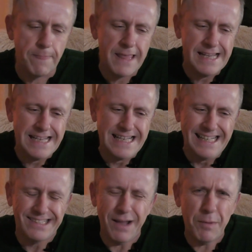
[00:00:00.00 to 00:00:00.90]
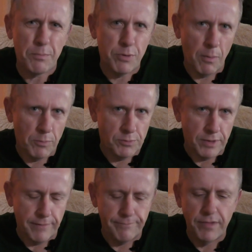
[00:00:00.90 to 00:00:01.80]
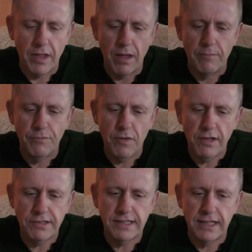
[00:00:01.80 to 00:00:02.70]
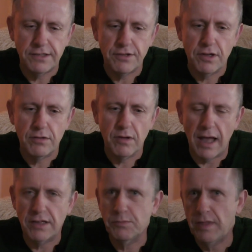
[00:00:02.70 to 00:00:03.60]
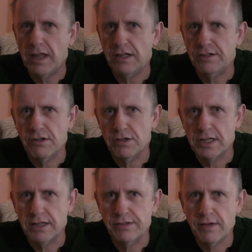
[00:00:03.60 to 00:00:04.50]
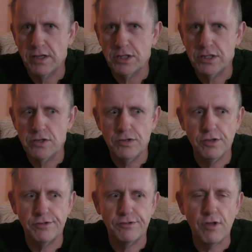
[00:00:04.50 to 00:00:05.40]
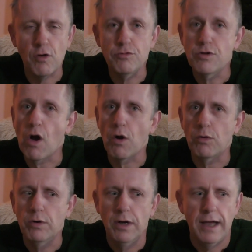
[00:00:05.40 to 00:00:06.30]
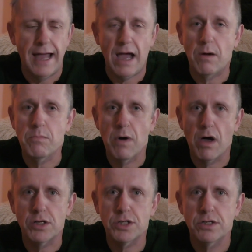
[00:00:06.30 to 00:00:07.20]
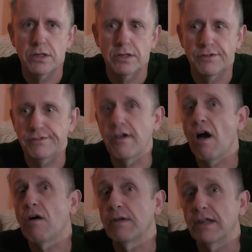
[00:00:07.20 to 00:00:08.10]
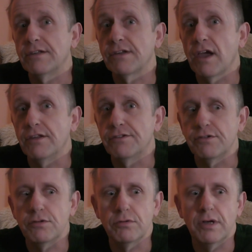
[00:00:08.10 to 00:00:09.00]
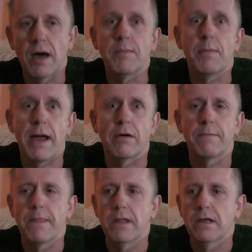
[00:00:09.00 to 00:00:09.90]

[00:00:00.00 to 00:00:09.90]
There's a couple of problems with it. Firstly is that, as with any surgical intervention, you just don't know how much scarring is going to come about.